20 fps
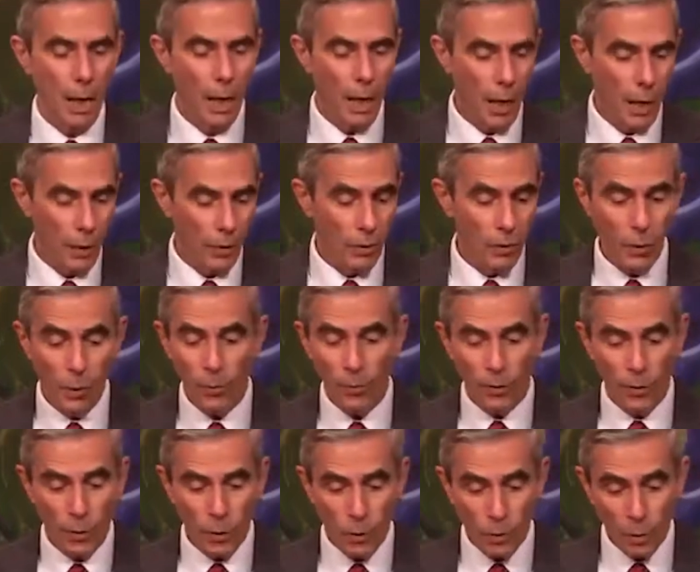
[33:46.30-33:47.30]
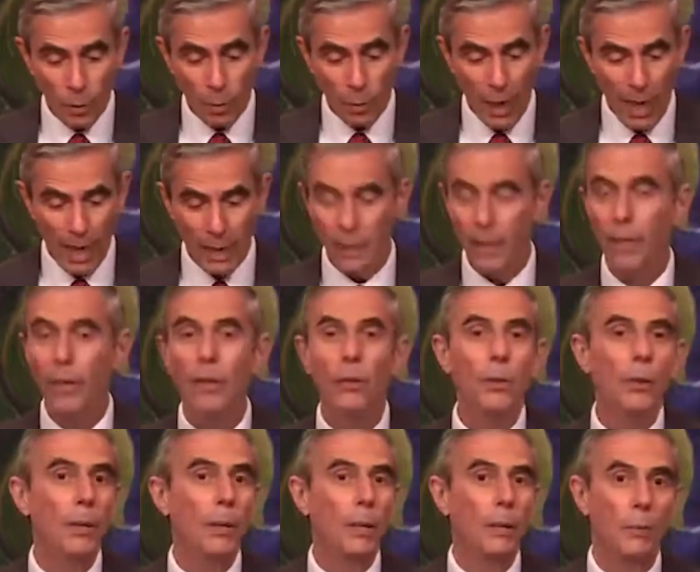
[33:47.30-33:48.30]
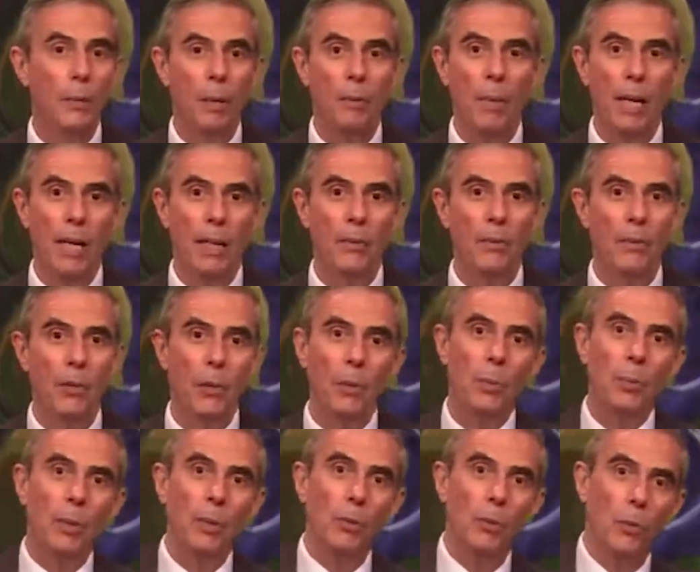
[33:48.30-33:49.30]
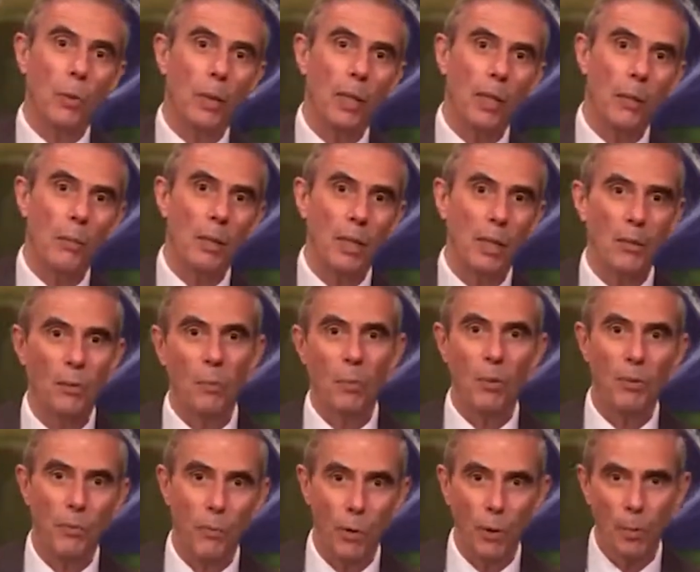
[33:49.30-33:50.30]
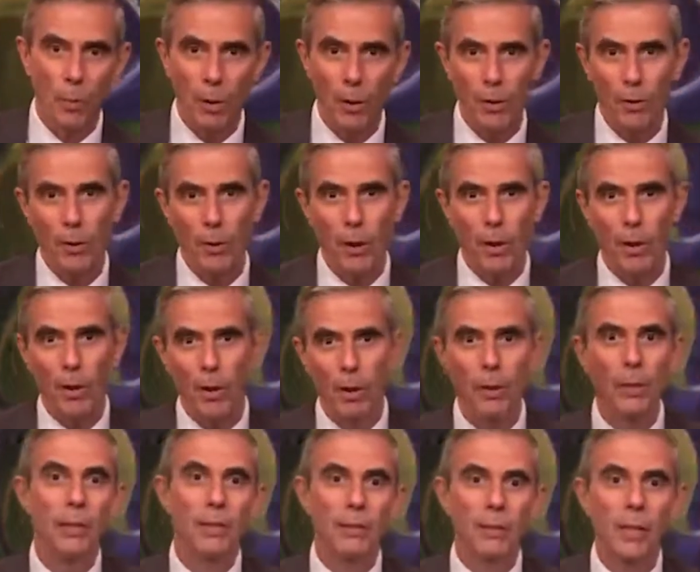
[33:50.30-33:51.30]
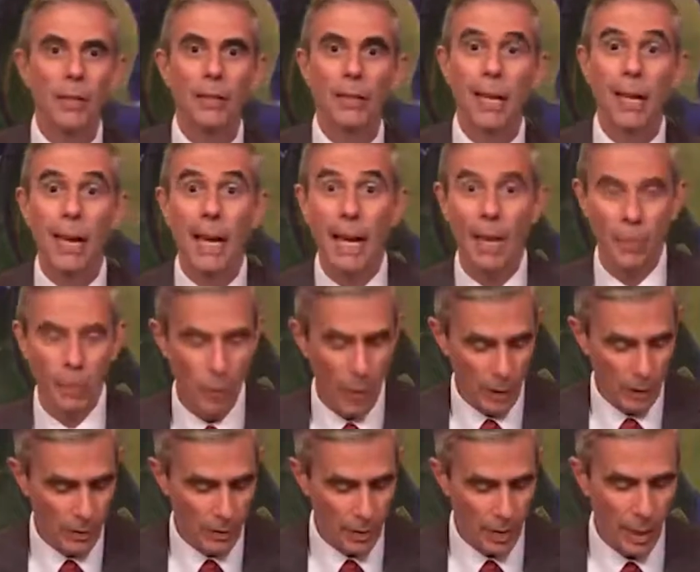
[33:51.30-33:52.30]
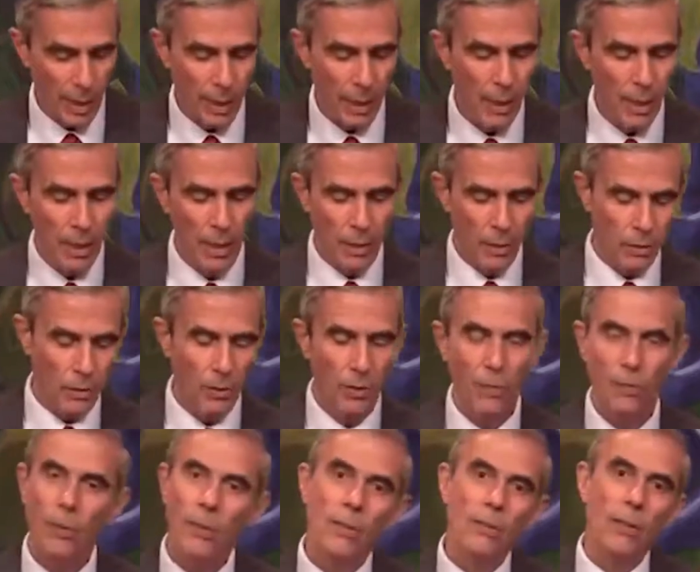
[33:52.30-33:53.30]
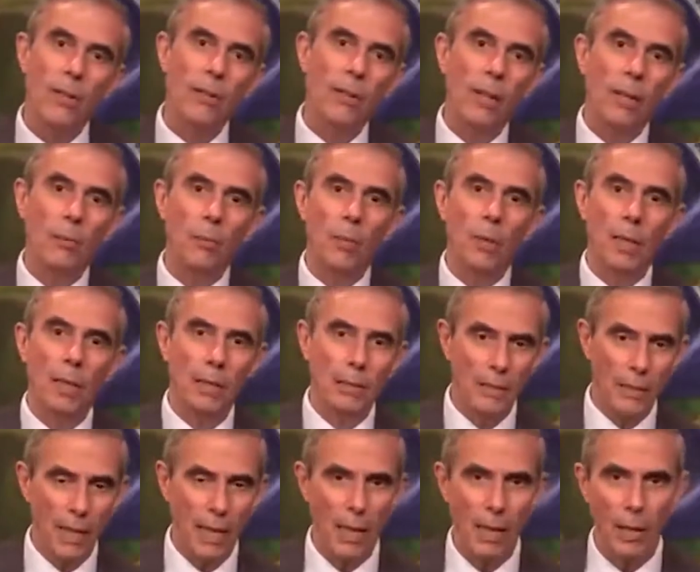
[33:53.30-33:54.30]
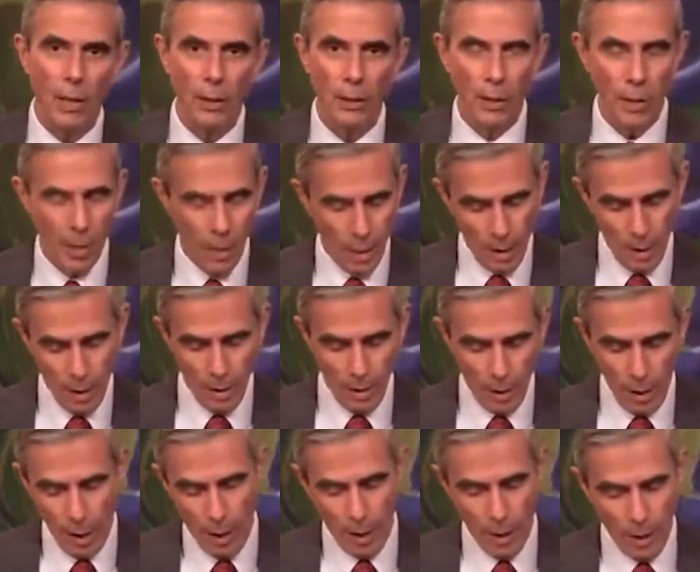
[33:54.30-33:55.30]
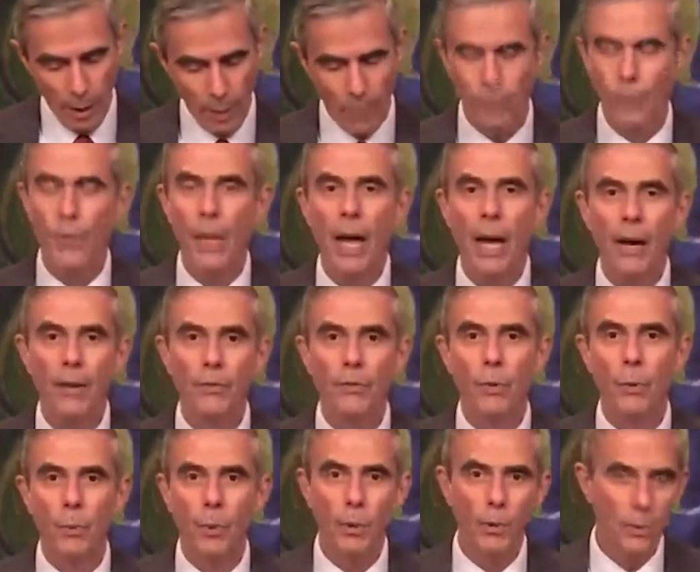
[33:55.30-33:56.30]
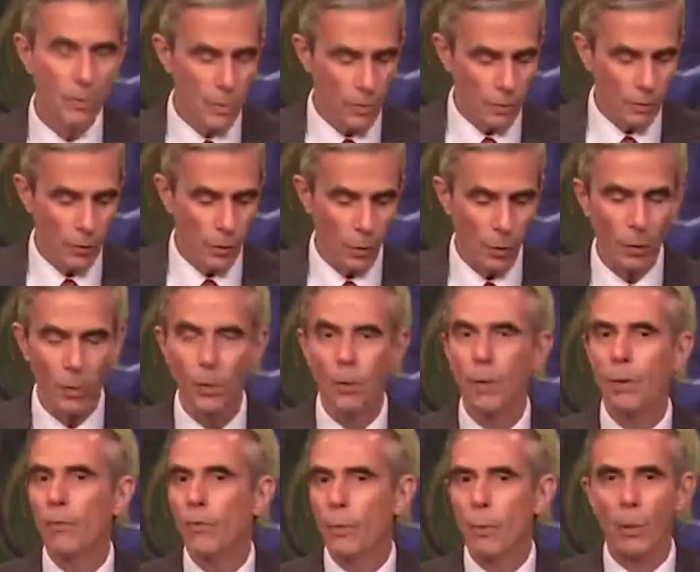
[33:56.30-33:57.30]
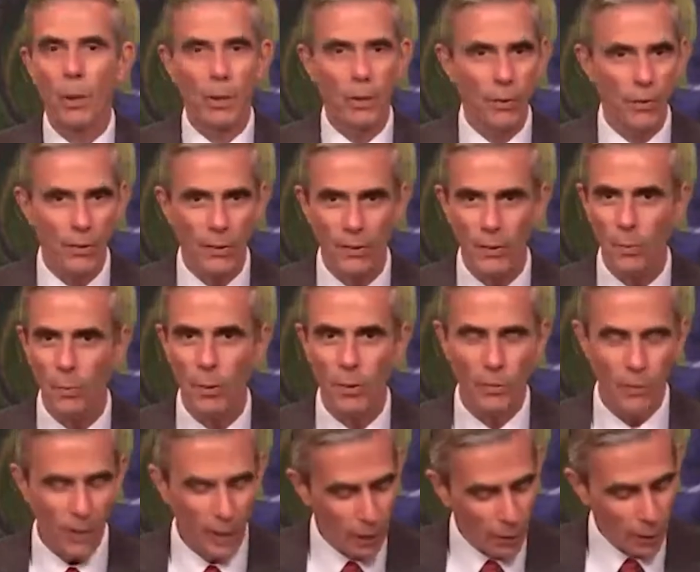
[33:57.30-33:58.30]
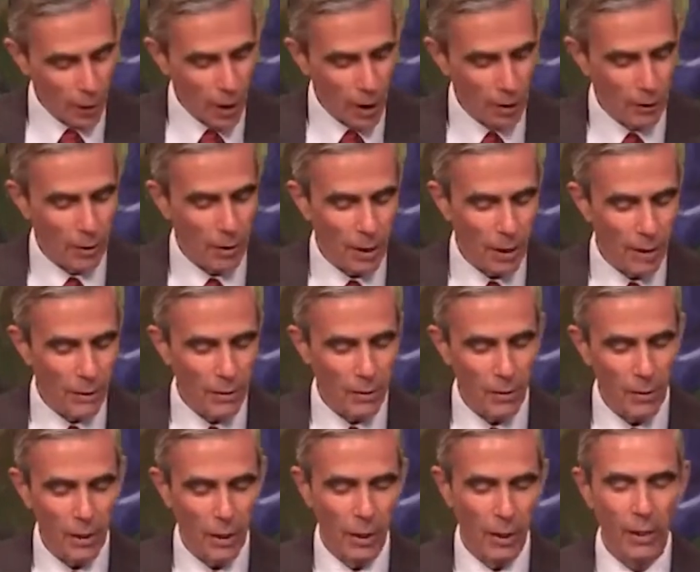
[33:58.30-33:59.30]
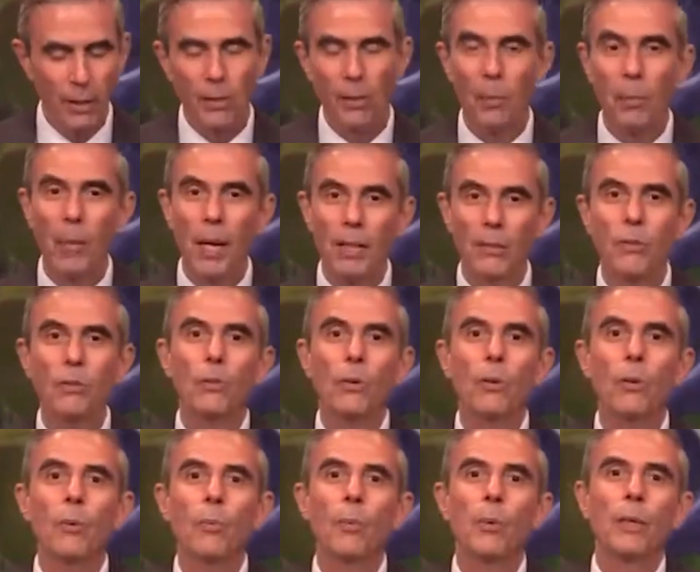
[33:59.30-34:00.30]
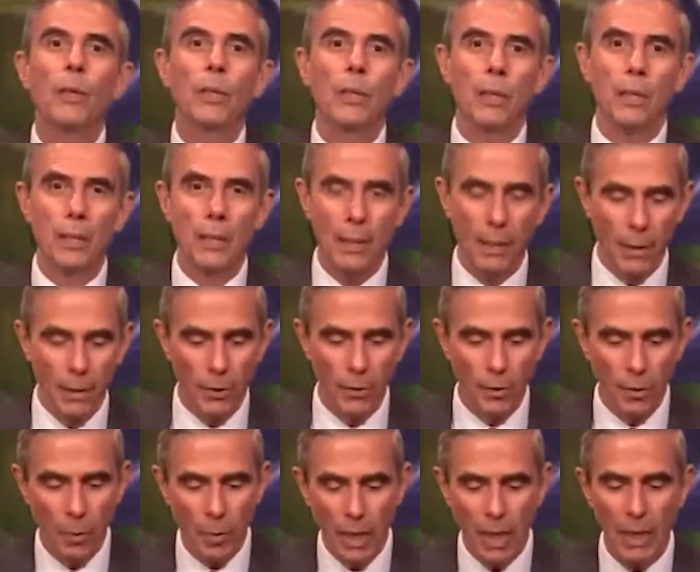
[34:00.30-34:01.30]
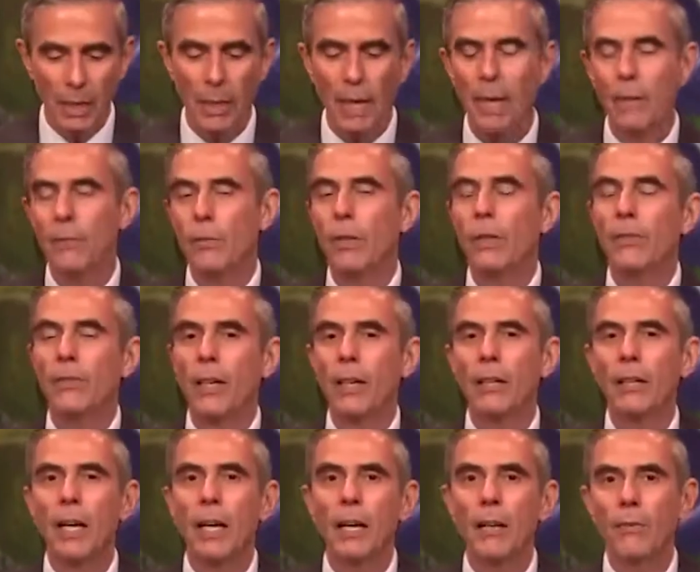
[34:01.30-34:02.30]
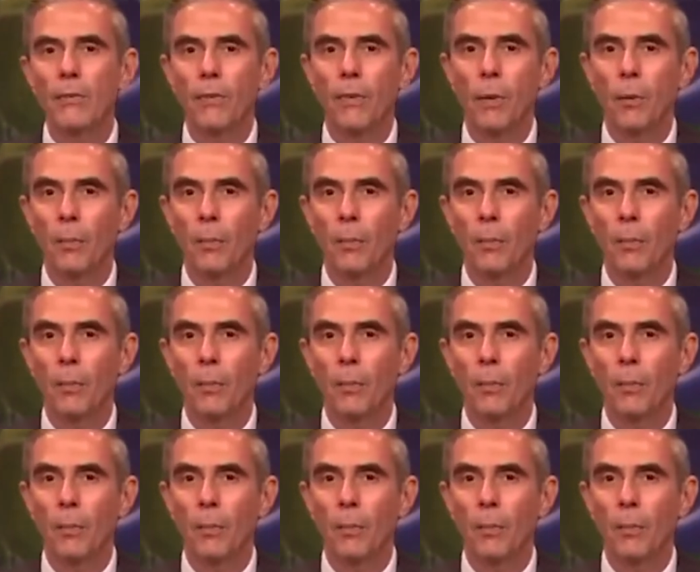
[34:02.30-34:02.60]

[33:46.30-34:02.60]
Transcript: Our Zoom virtual patio remains open twenty minutes before both our Sunday and Wednesday service, and then we stay on um, afterwards for if you want to visit with fellow congregants. The men's group continues to meet every Sunday from